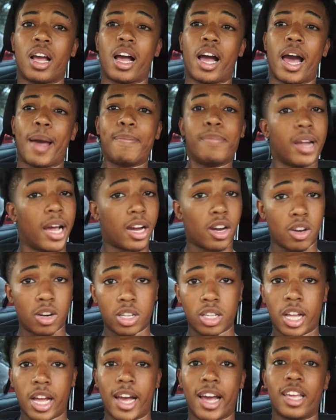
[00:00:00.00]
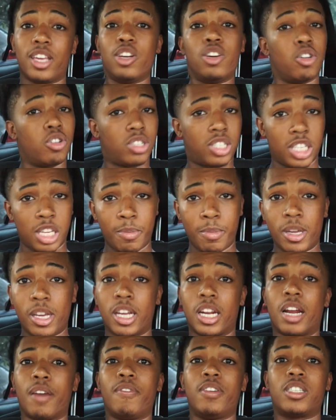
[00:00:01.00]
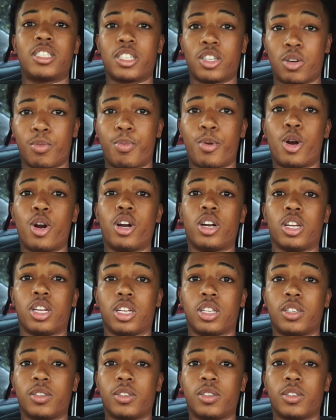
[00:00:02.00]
I'm not going to lie, you're going to see me at every single party.